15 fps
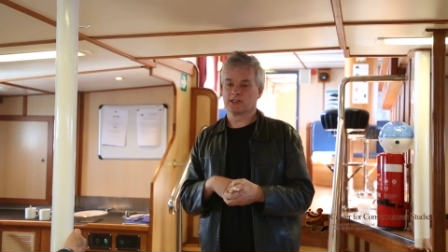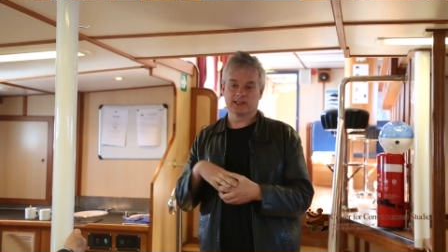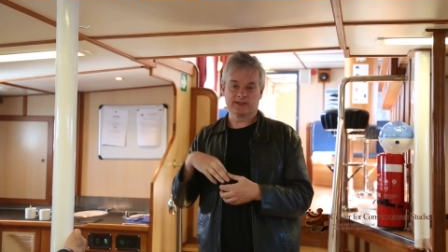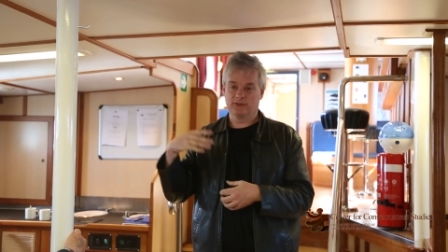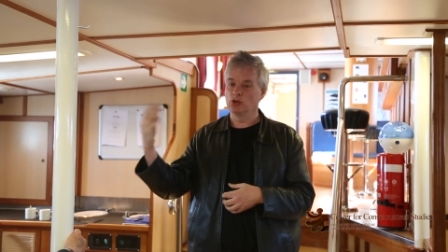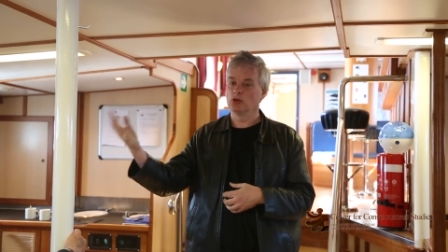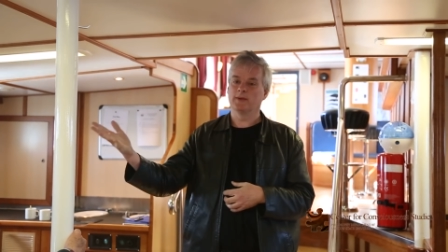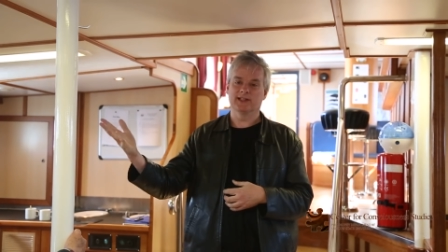There's a
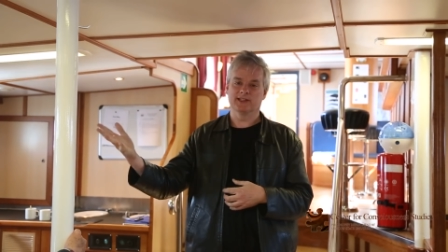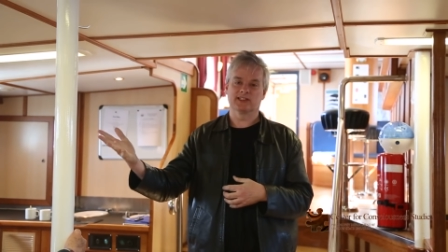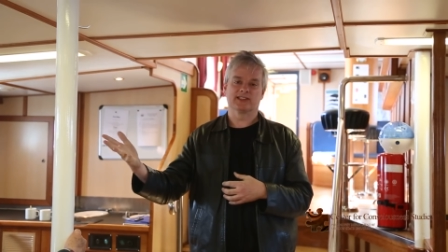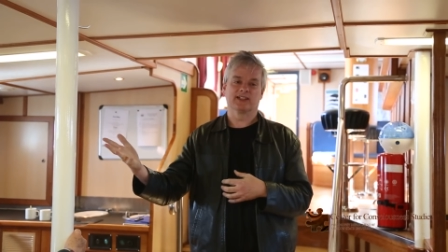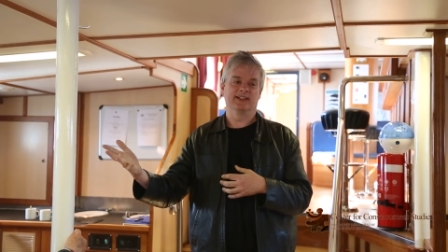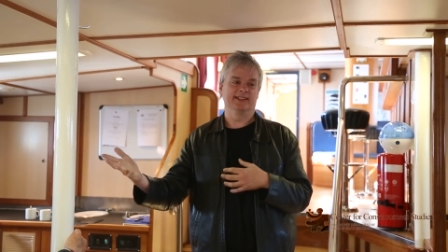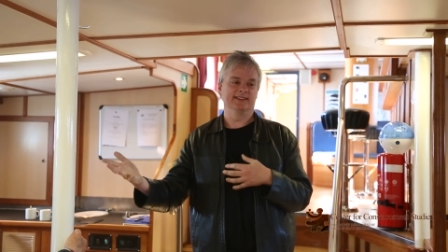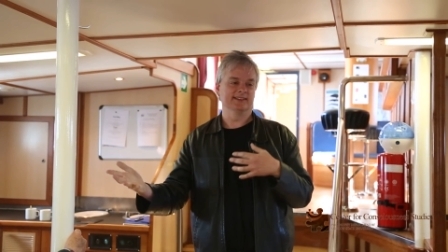view about the
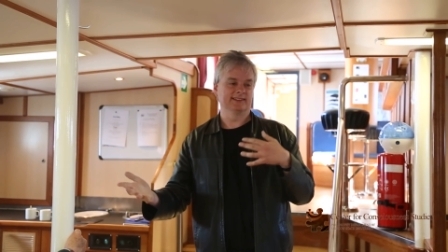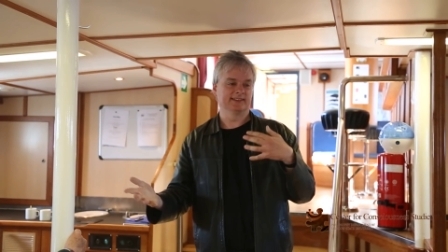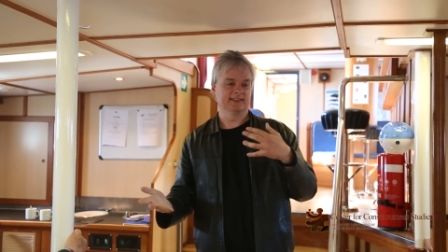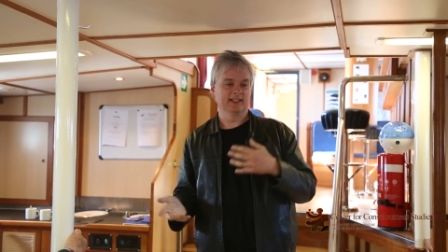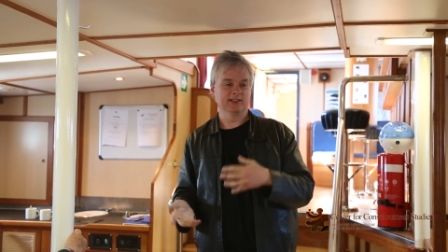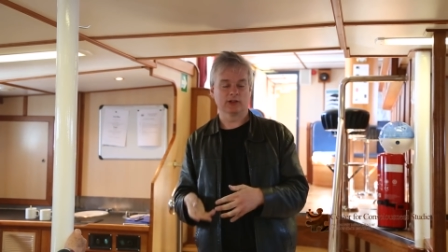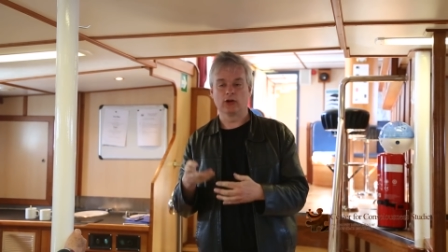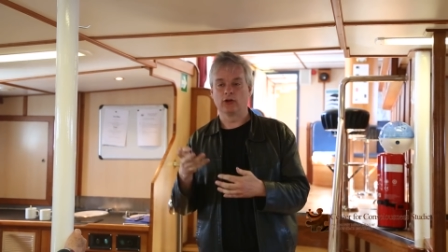science
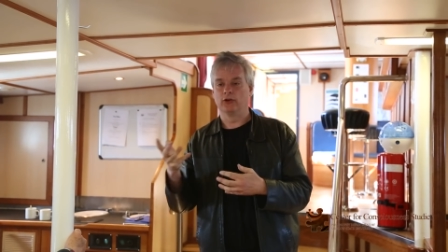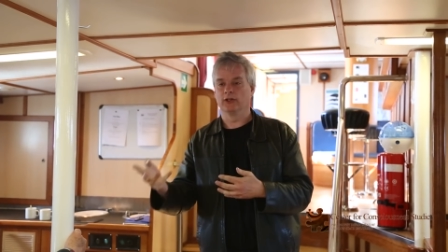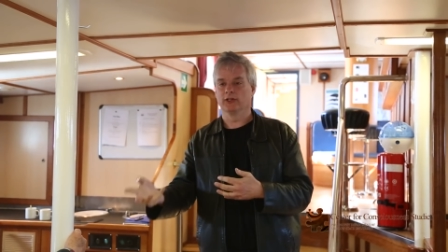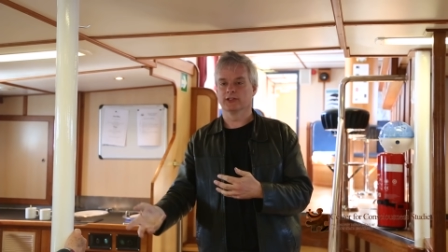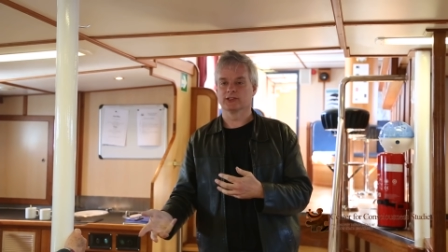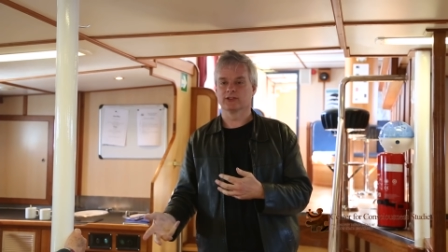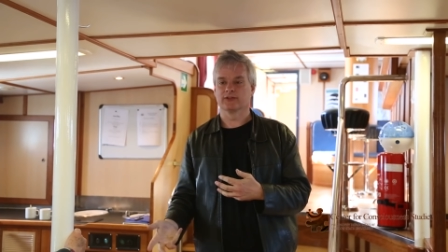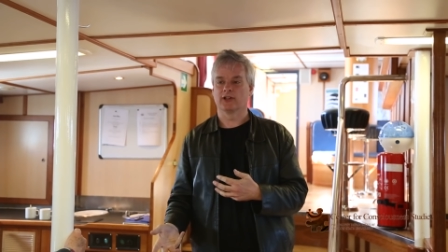and the
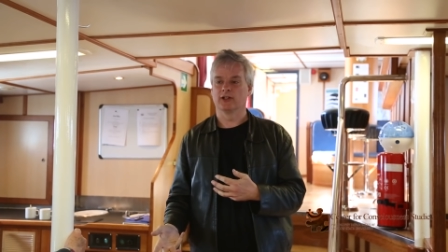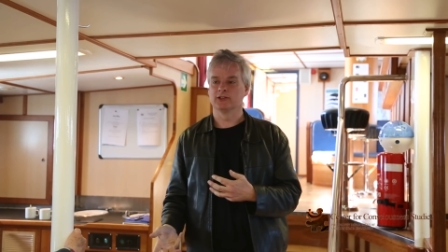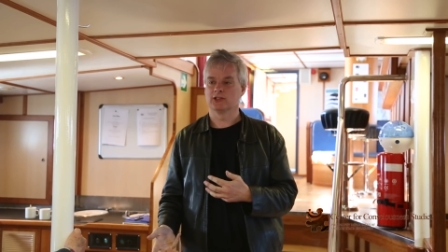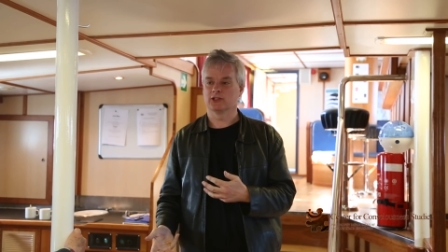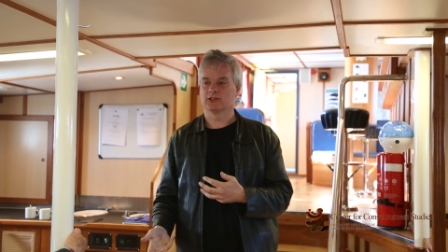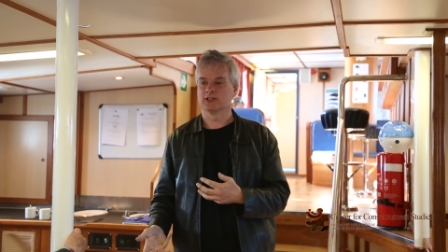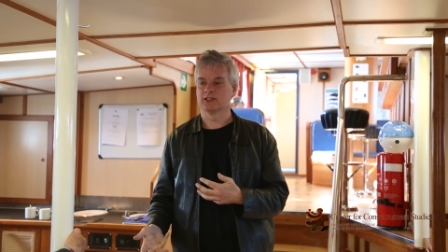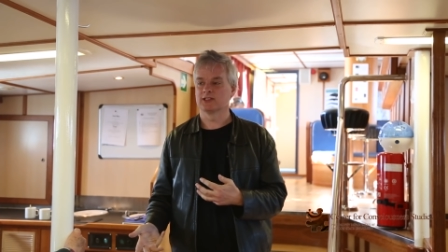correlates of
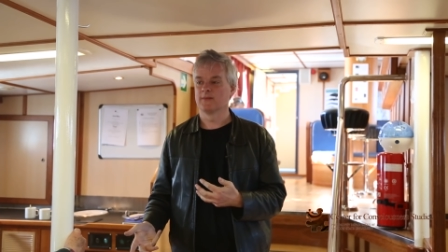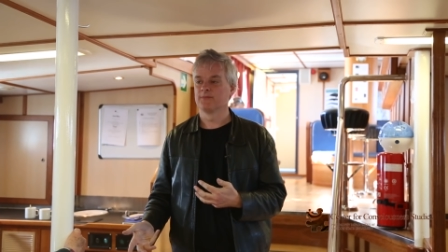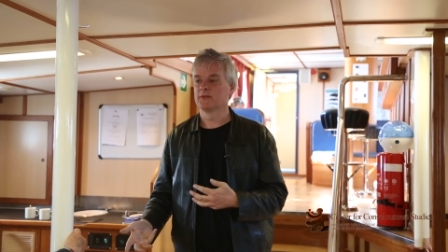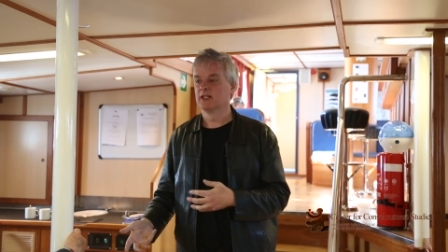consciousness.